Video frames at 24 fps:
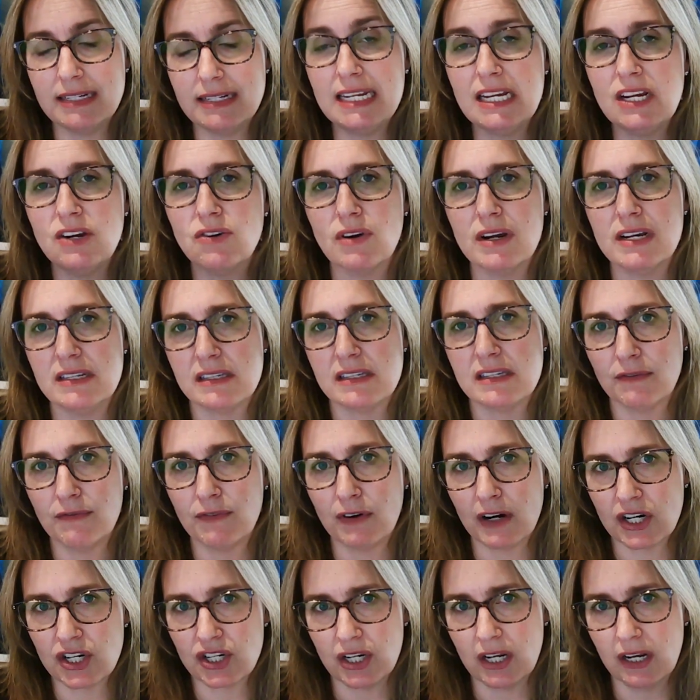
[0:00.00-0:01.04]
decrease the
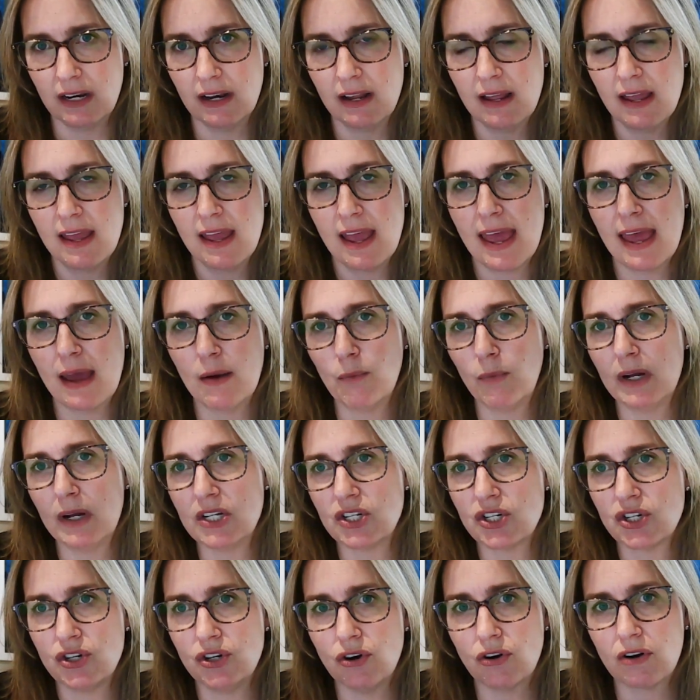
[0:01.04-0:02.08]
friction at
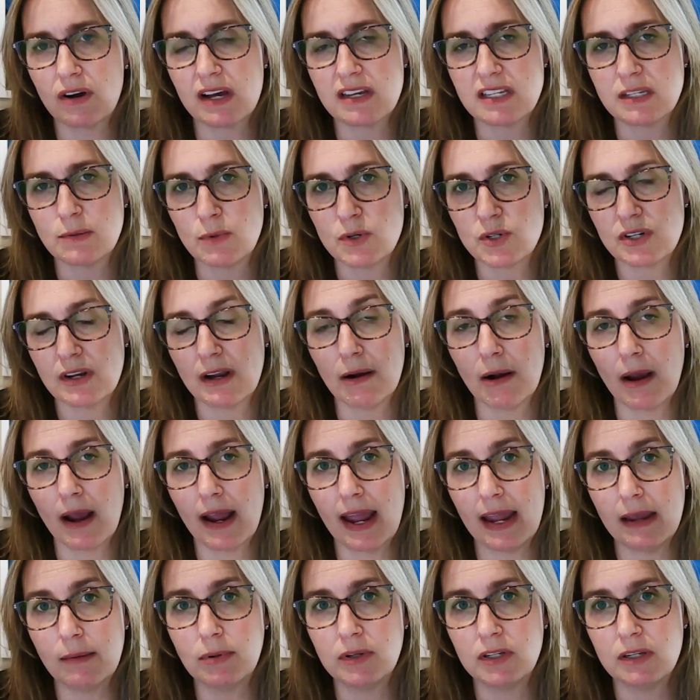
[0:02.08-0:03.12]
which your customers
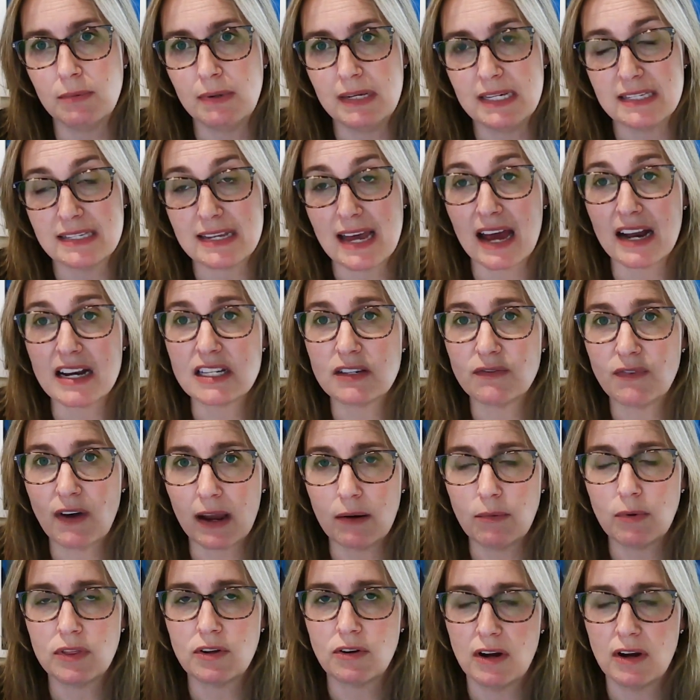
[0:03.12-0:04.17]
are able to be
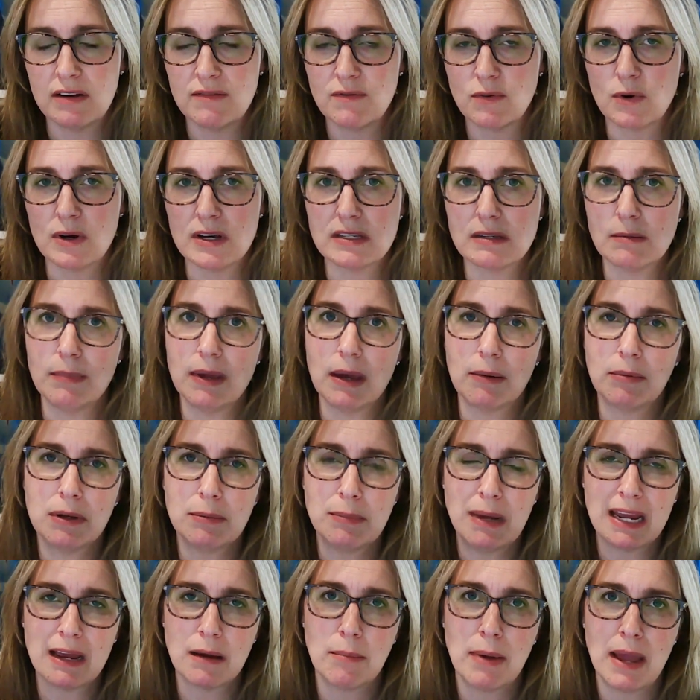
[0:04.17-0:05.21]
satisfied with their invoice and be able to
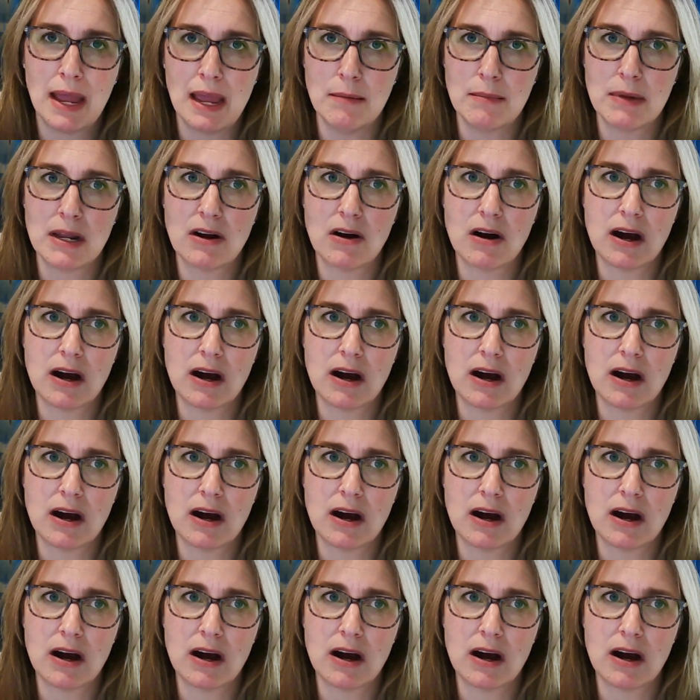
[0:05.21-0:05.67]
make a payment